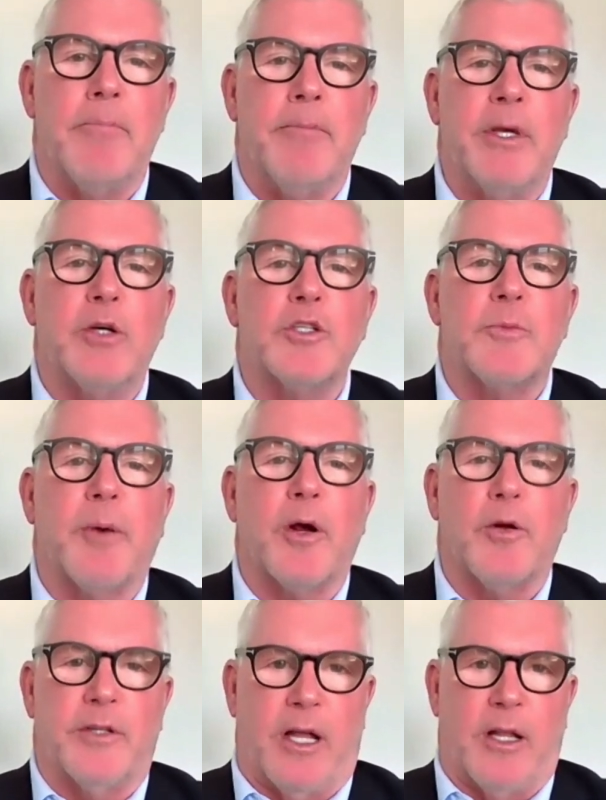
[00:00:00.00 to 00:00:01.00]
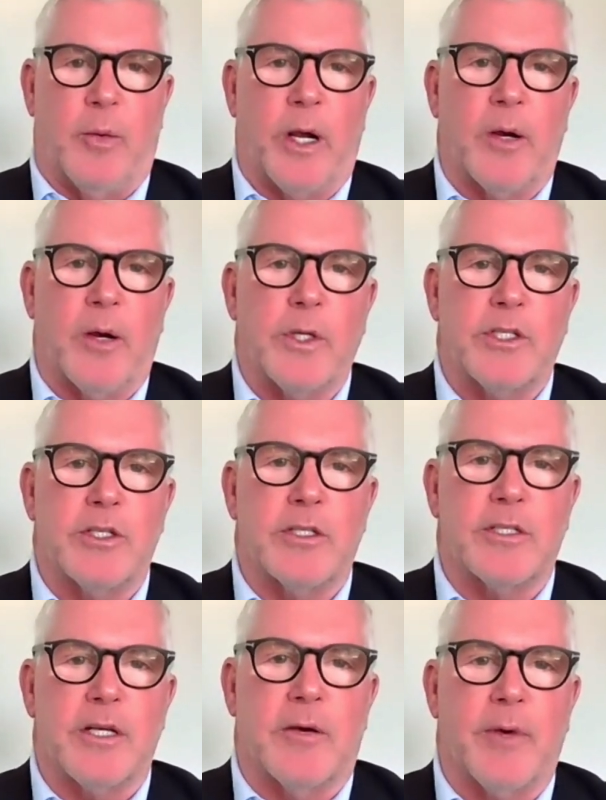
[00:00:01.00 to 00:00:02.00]
Millsboro, Delaware, which
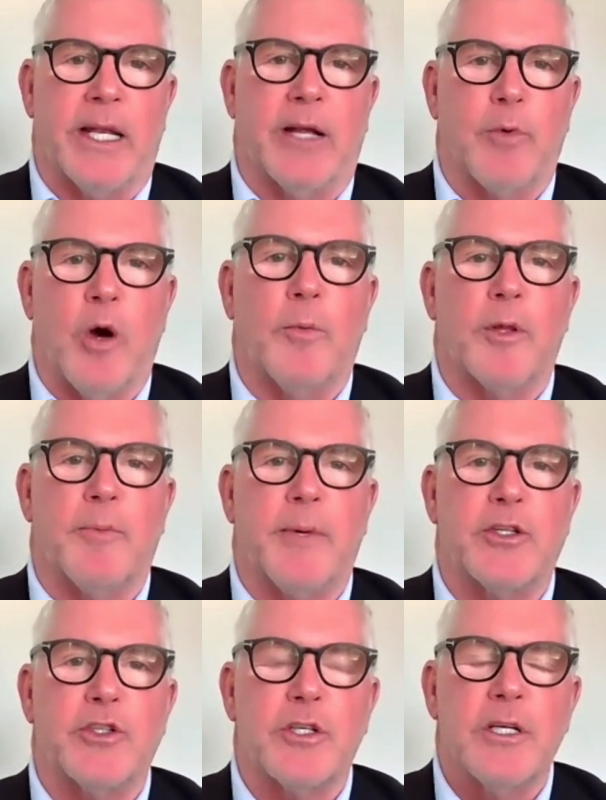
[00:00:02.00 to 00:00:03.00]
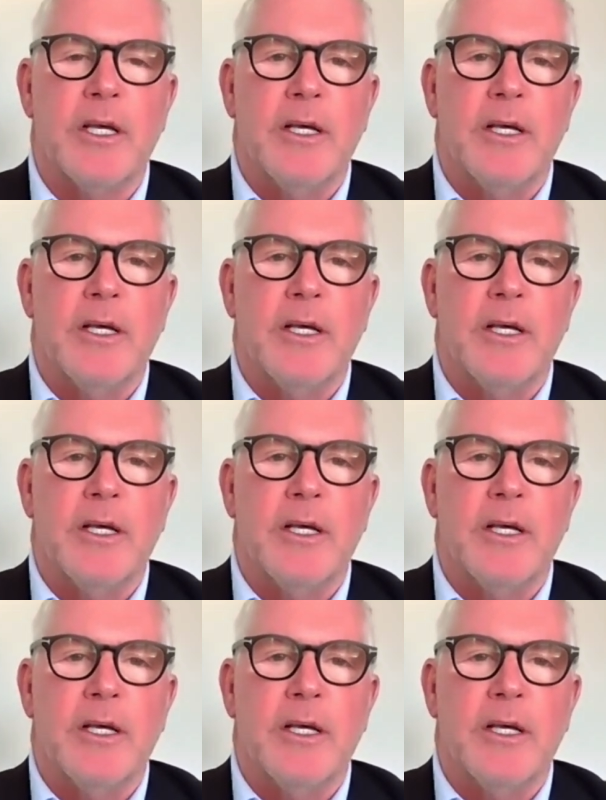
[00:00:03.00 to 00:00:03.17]
is uh, right near Rehoboth Beach.